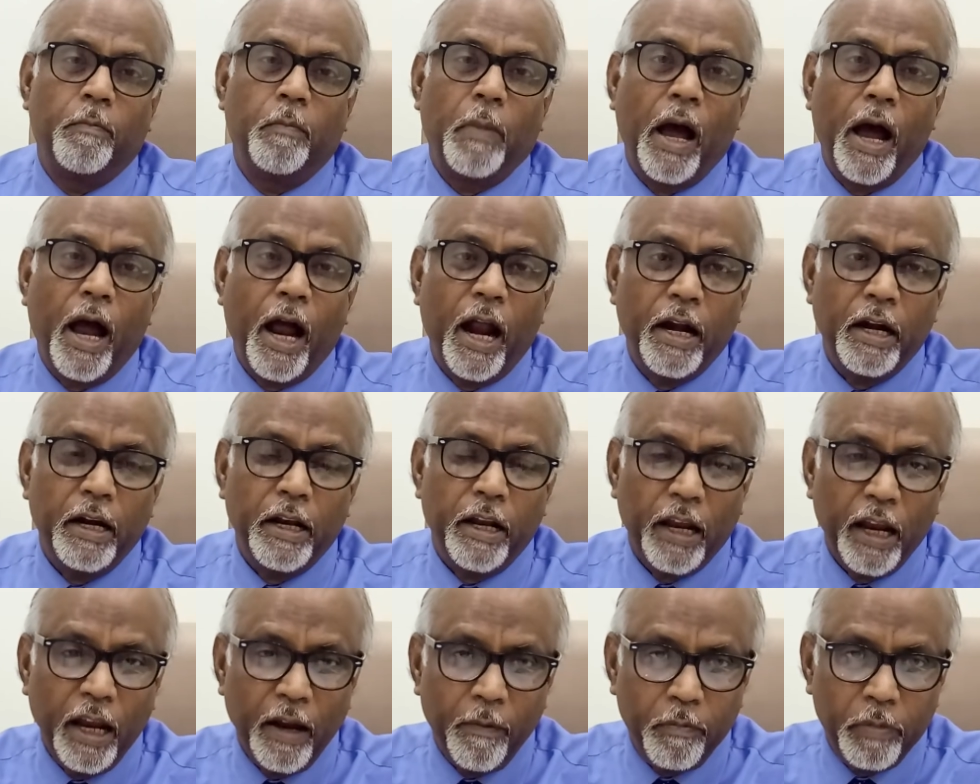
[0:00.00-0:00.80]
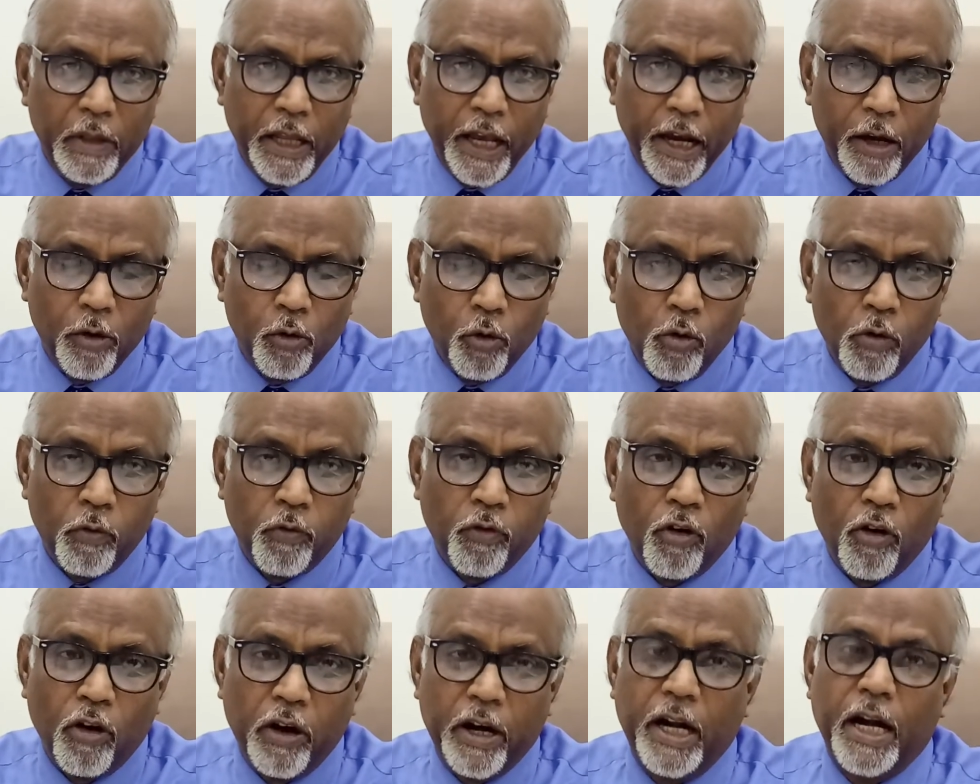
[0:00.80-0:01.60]
and if they go
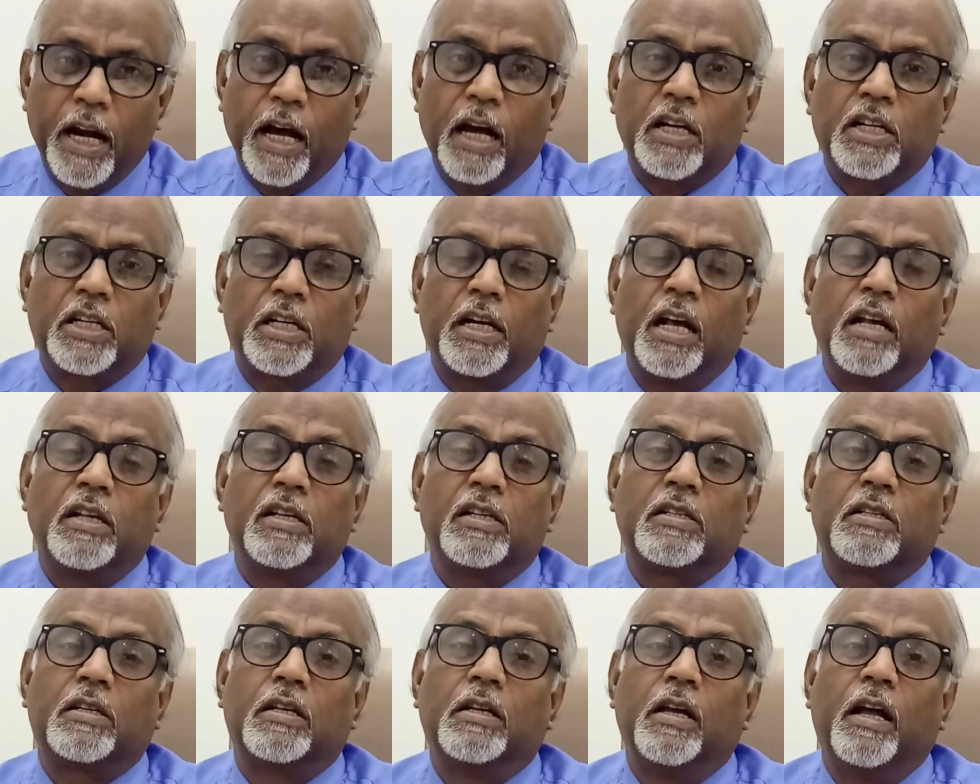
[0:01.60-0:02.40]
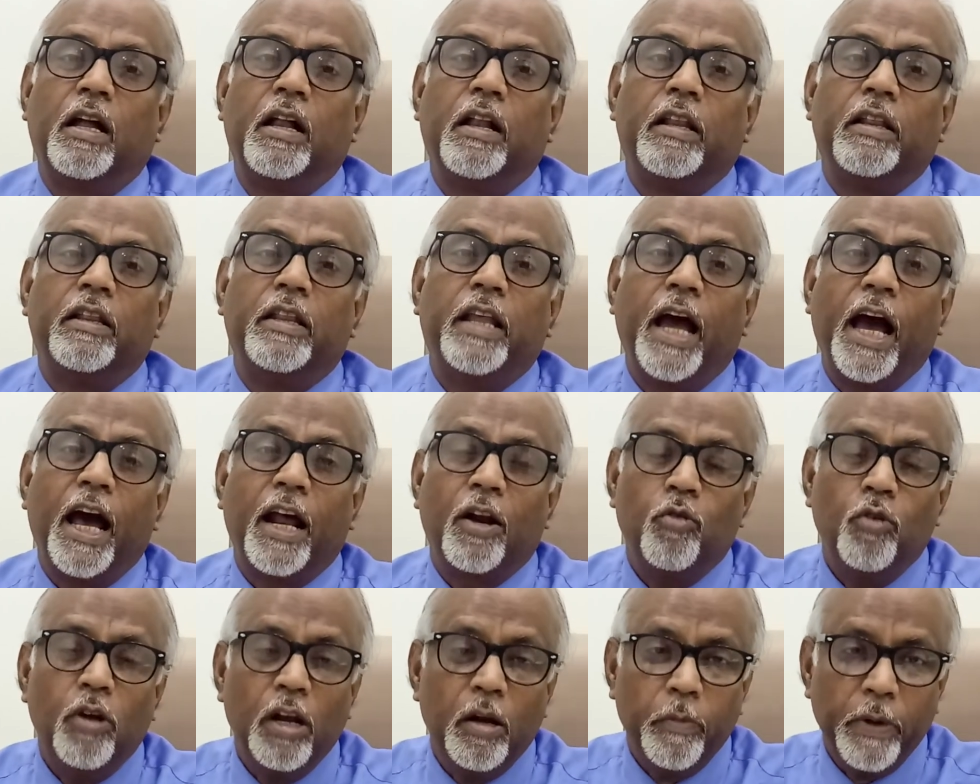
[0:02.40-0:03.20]
for reductions,
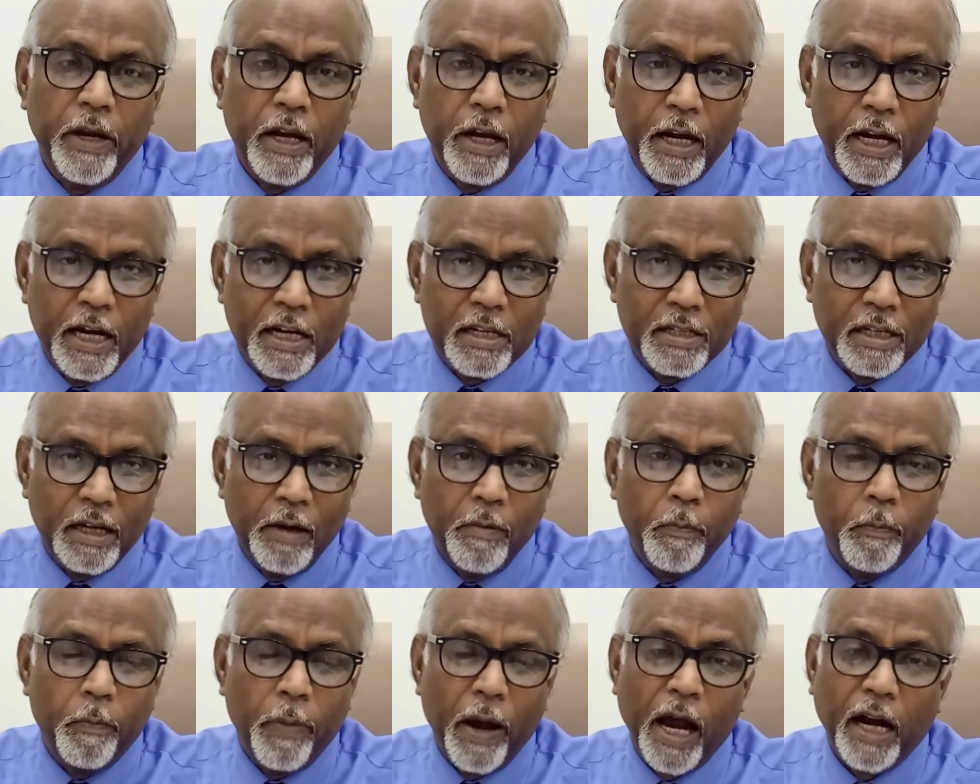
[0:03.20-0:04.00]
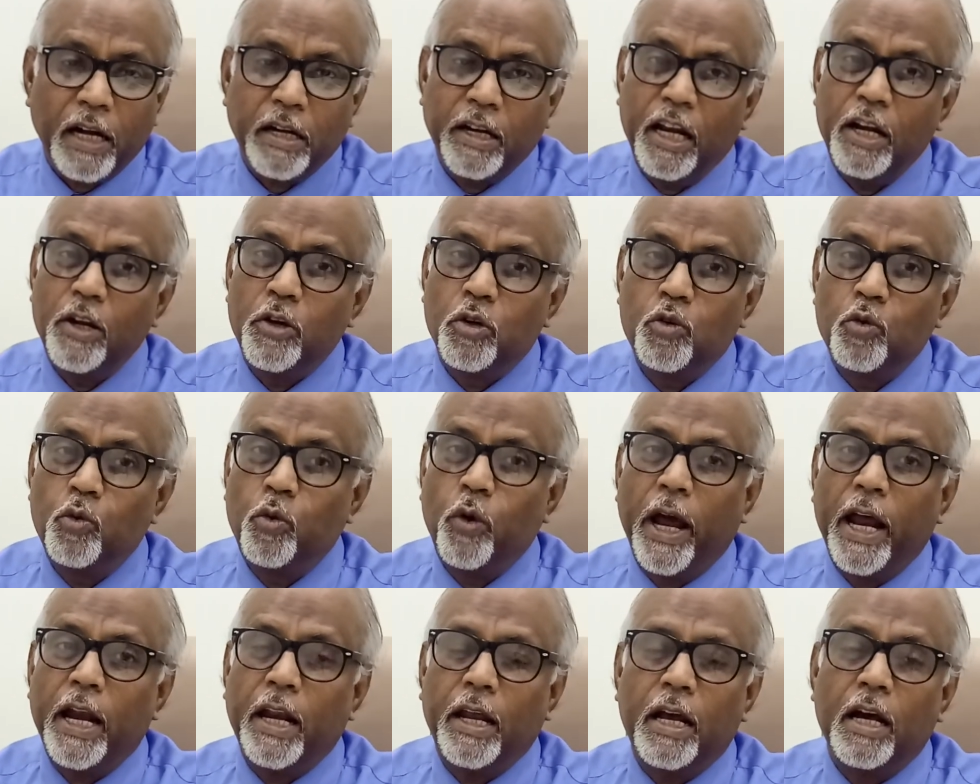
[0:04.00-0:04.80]
there will be its impact in
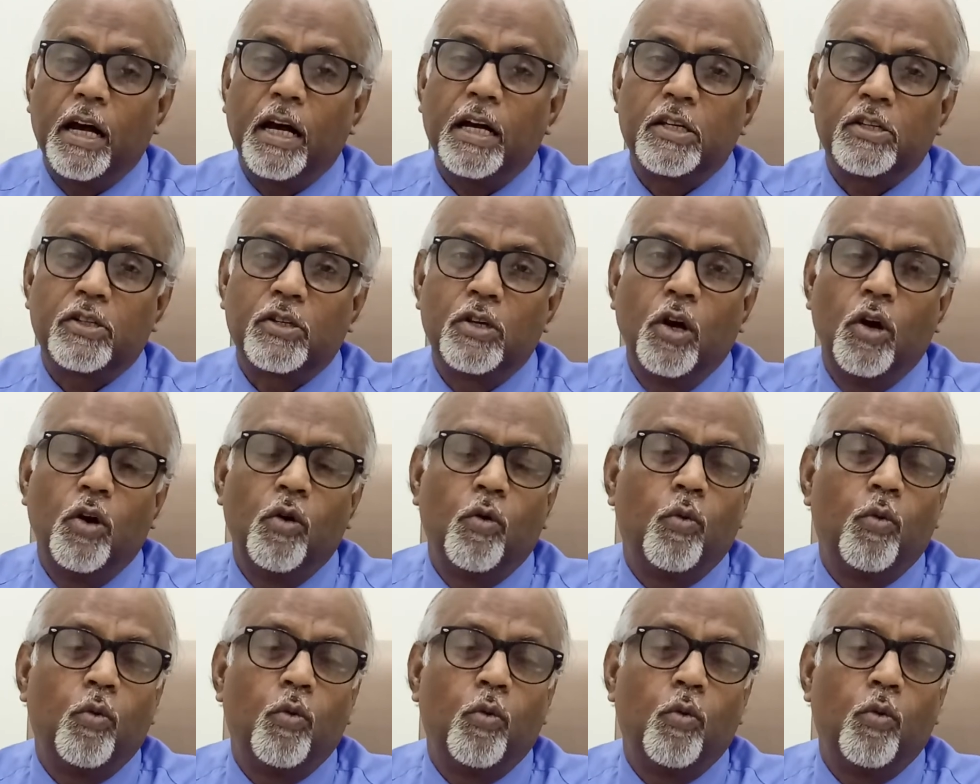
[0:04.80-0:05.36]
2 areas.